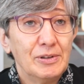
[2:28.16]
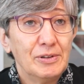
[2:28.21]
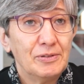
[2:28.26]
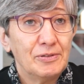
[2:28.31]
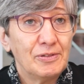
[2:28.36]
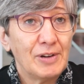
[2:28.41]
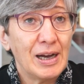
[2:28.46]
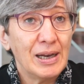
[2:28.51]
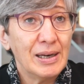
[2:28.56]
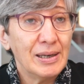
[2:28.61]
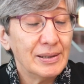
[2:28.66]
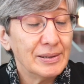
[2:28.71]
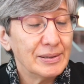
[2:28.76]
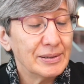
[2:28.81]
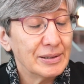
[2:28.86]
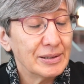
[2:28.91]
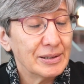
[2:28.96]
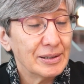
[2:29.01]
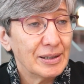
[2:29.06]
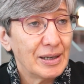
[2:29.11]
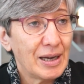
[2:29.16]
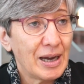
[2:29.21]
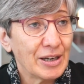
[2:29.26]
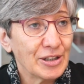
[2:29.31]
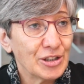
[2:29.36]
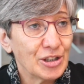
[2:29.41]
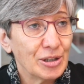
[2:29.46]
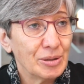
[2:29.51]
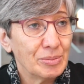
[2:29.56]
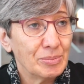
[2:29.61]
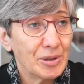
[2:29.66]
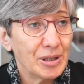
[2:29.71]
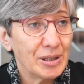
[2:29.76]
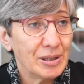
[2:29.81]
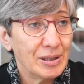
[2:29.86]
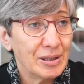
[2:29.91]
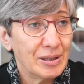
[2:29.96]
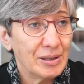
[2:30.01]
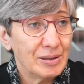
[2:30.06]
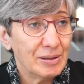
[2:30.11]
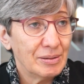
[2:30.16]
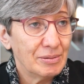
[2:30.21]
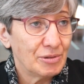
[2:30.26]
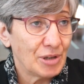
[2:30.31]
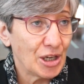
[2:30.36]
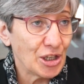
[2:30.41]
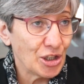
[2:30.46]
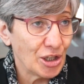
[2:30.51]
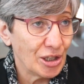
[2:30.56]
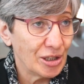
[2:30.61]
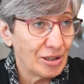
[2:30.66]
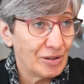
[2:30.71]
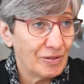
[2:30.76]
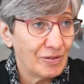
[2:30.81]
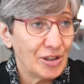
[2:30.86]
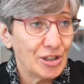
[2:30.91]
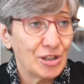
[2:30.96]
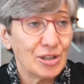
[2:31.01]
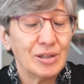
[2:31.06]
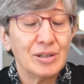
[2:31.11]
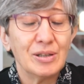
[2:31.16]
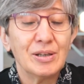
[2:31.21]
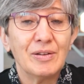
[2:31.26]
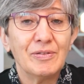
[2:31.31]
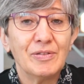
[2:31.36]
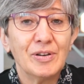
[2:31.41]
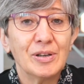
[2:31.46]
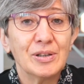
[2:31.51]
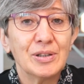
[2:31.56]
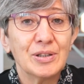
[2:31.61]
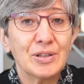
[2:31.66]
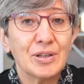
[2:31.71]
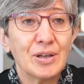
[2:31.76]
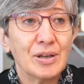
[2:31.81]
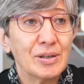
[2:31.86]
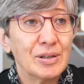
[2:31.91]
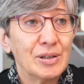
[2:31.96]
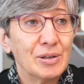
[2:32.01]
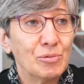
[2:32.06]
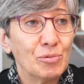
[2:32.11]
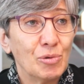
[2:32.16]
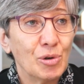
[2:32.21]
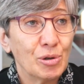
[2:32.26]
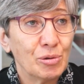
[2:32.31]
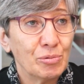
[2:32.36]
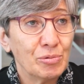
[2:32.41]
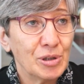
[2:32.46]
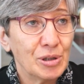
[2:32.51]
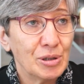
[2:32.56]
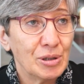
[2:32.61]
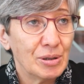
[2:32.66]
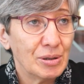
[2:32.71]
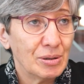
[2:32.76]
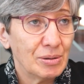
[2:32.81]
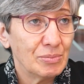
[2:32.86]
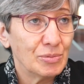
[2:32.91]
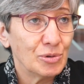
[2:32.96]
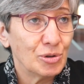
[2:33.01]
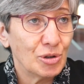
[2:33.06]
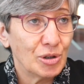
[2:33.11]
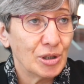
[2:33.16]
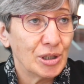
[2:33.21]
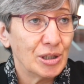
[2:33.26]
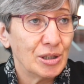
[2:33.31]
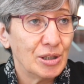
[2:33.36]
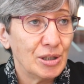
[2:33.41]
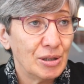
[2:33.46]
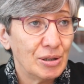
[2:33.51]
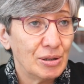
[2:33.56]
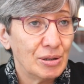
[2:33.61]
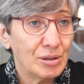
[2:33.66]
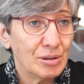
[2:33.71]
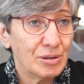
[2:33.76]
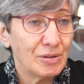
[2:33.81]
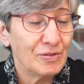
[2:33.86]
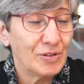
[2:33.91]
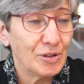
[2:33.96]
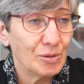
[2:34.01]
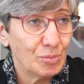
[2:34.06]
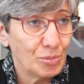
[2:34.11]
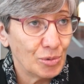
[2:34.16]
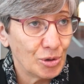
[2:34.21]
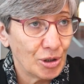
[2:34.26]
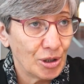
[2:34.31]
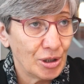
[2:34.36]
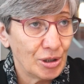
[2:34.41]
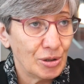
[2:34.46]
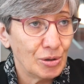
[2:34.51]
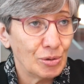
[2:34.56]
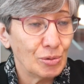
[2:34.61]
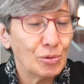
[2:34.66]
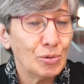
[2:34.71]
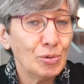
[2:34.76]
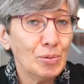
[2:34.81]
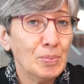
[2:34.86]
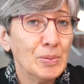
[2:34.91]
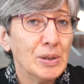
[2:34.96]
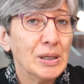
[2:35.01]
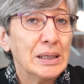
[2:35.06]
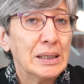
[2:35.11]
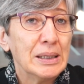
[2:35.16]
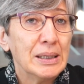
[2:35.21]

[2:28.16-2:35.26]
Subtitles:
violent action by the Russian invasion in Afghanistan and war with the Mujahideen, different Mujahideen group,